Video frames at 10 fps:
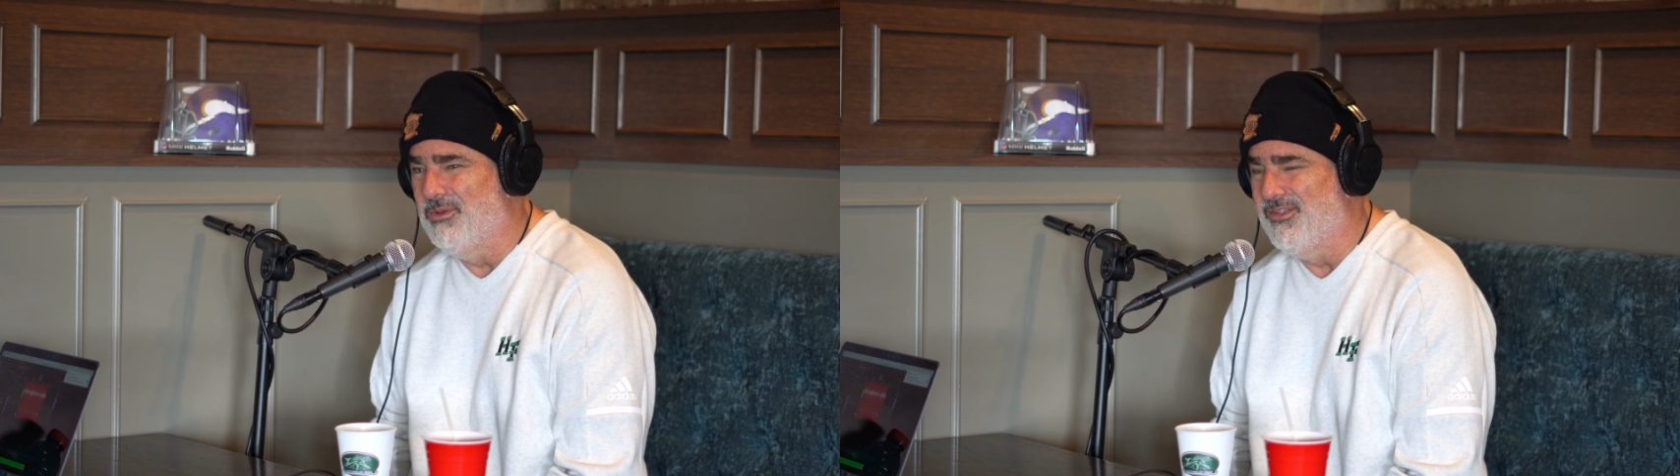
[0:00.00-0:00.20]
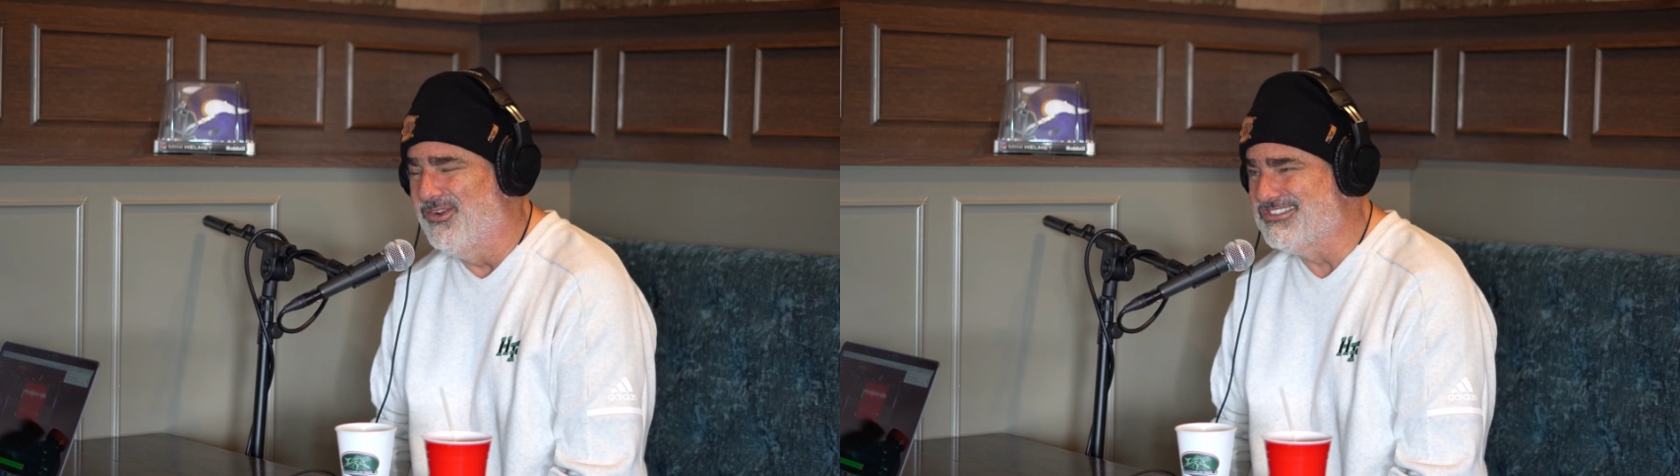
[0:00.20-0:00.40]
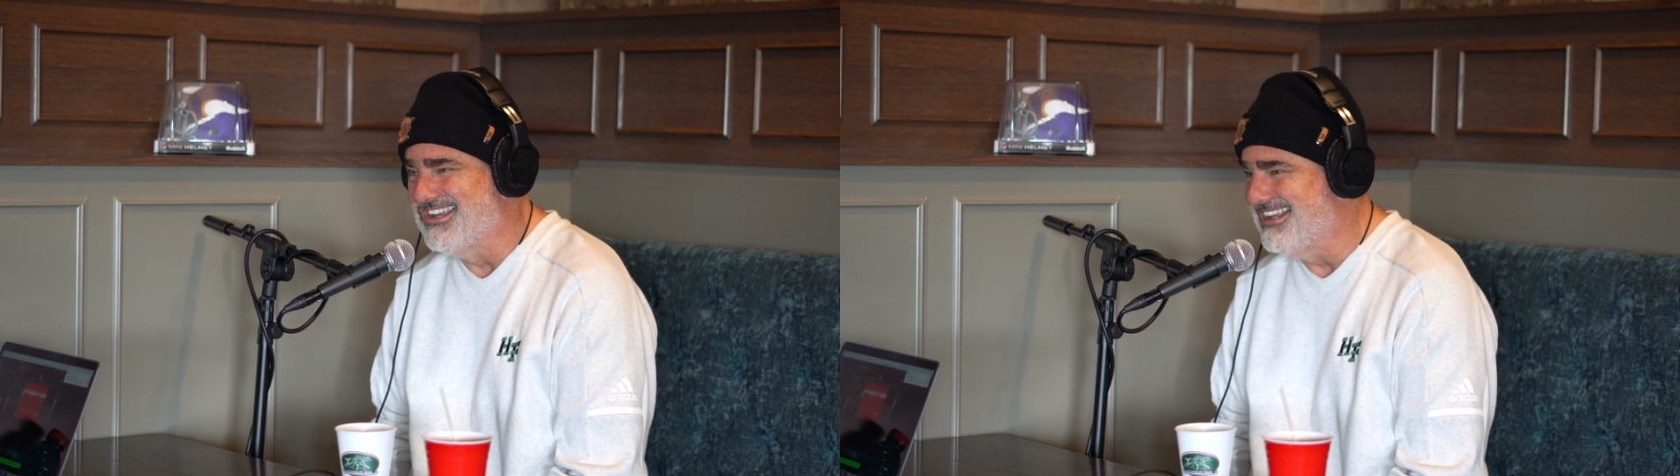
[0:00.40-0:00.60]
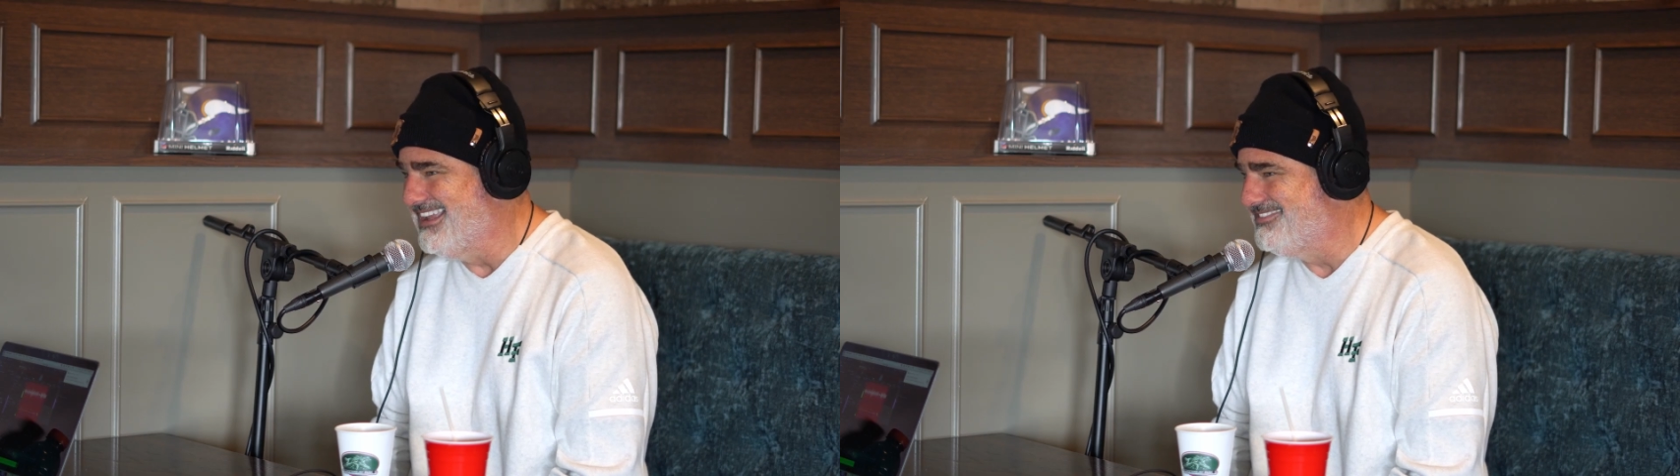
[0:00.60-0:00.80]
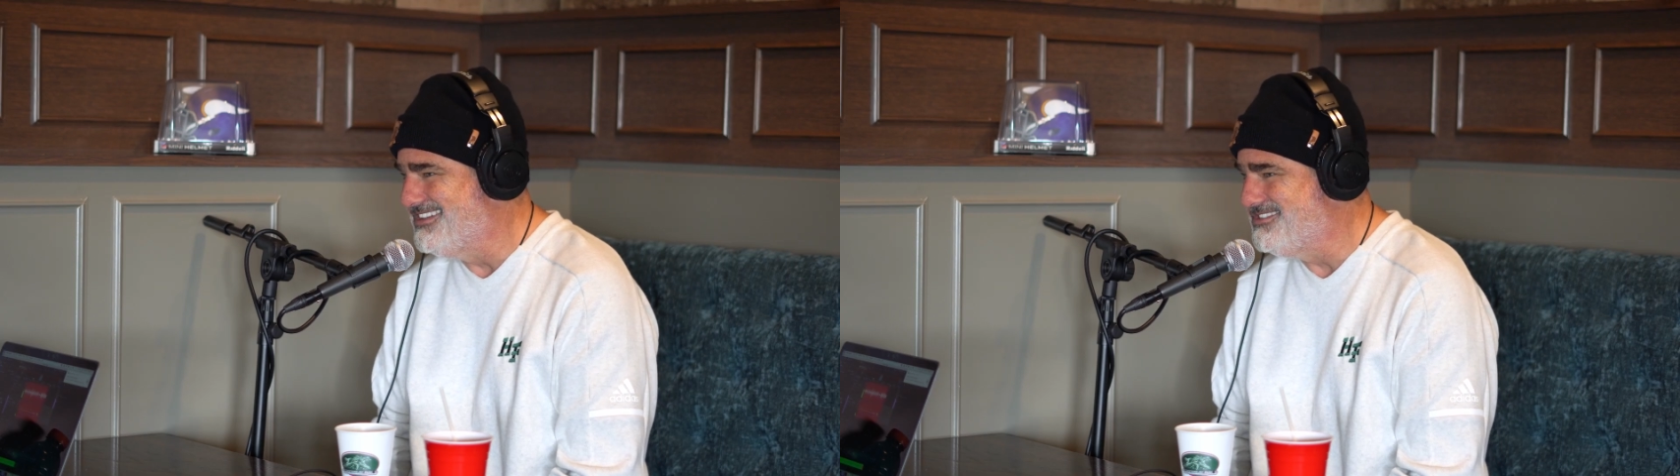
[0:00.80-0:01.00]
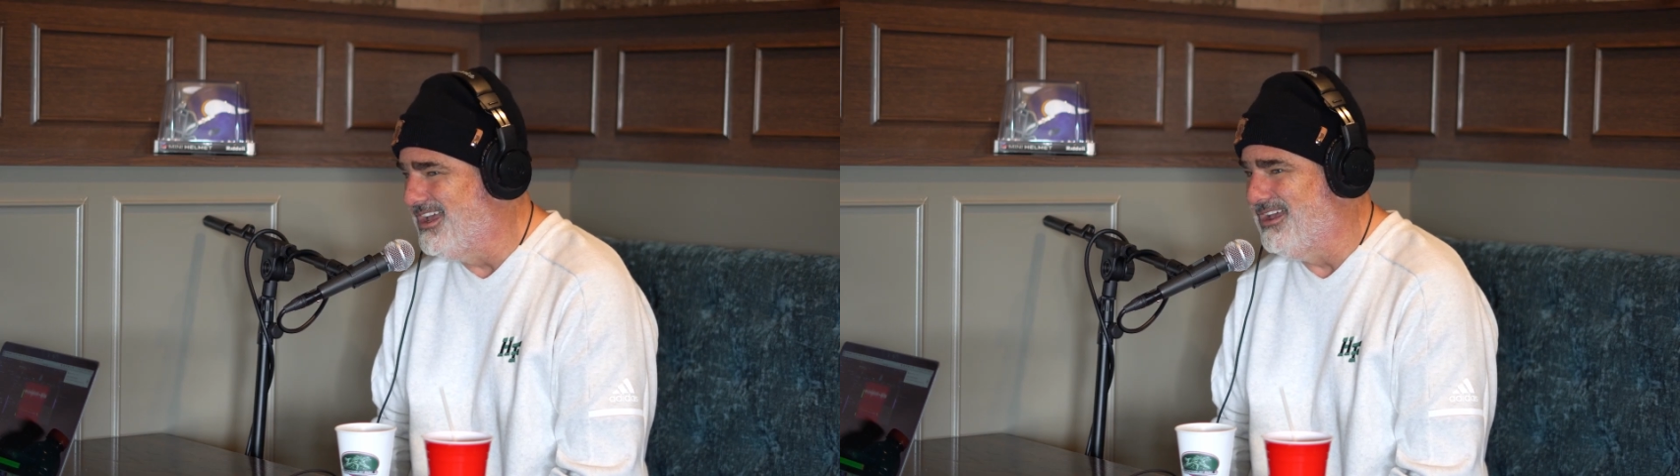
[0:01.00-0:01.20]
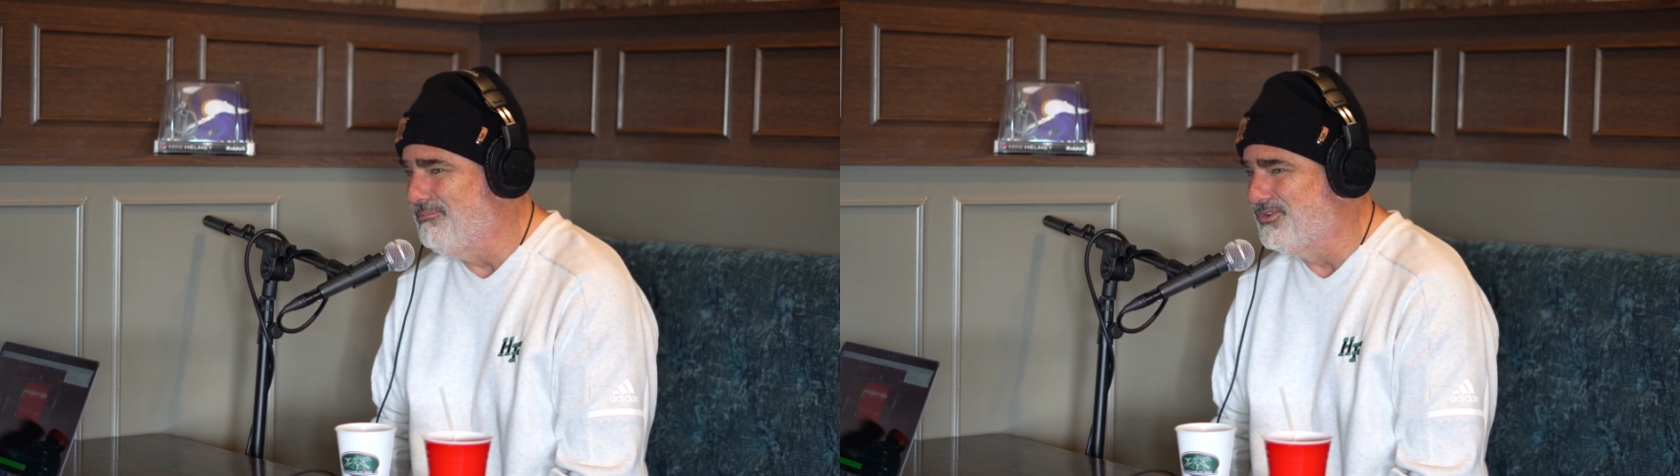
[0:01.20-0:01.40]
whether I was going to get the job,